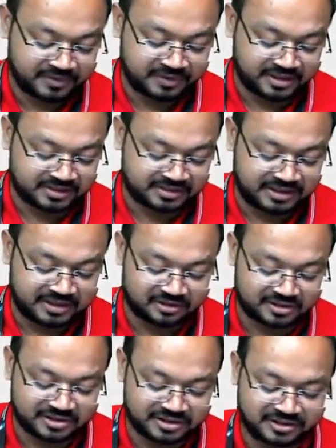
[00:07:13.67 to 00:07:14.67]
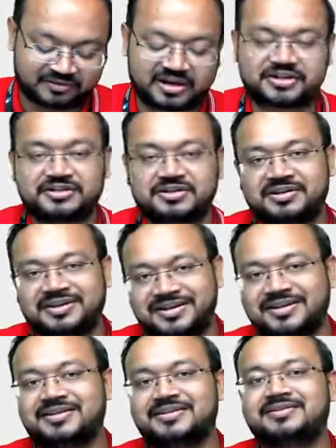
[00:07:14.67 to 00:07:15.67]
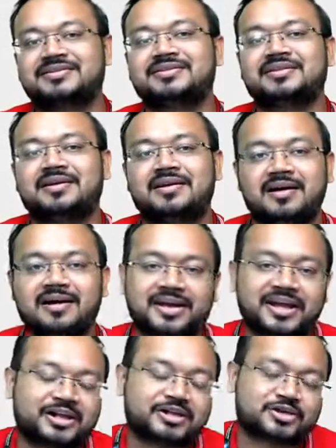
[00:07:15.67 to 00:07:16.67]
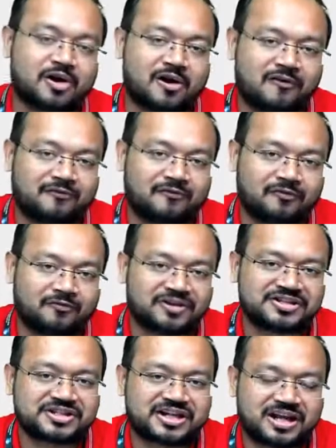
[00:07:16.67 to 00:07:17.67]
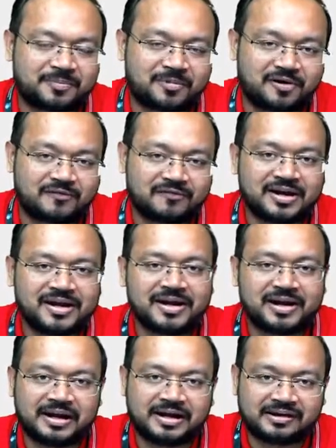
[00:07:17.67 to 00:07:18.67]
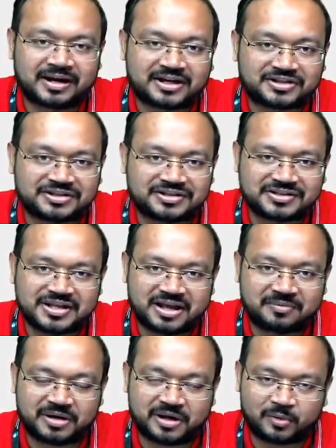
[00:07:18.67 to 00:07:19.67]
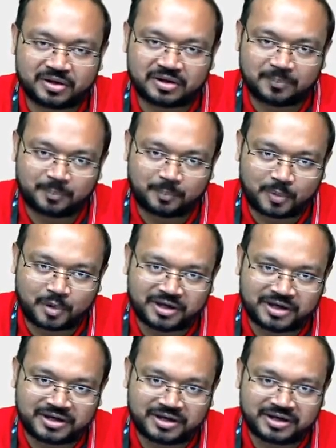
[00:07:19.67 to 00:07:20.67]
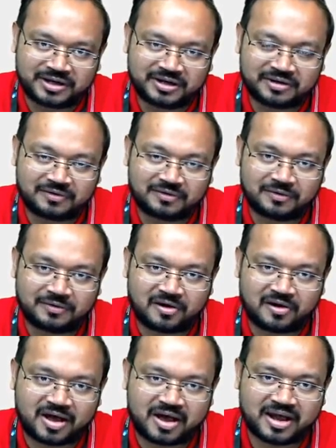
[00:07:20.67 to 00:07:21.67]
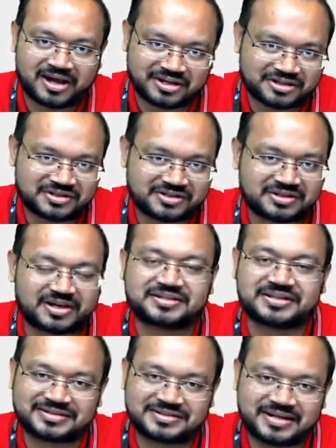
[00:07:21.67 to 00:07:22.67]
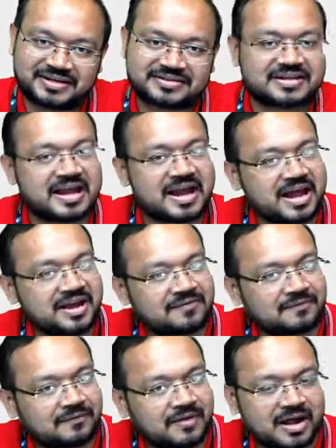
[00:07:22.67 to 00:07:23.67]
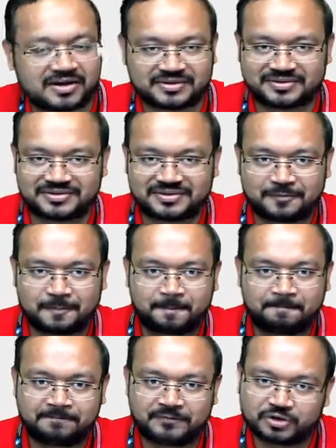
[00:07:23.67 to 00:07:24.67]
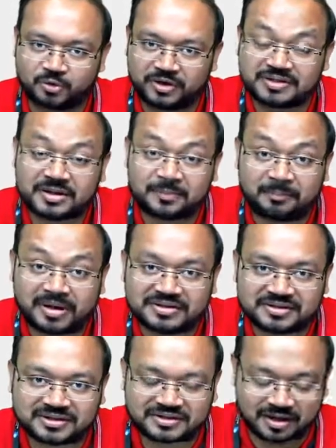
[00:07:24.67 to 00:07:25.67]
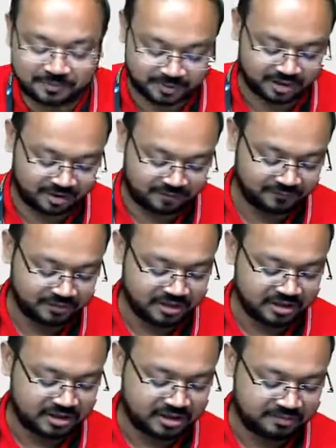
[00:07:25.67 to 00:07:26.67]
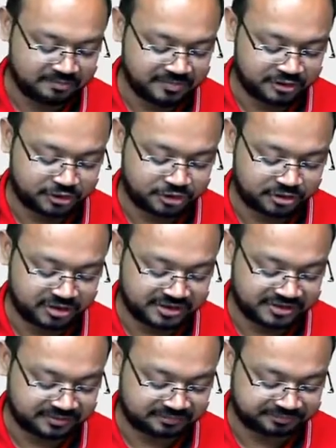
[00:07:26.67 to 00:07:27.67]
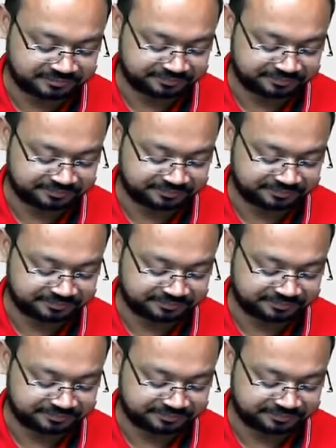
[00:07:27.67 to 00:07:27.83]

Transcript: This ecological interaction is a case of which type of interaction is there between the pollinating agents, that is insects, and flowers. So it is a best example of mutualism.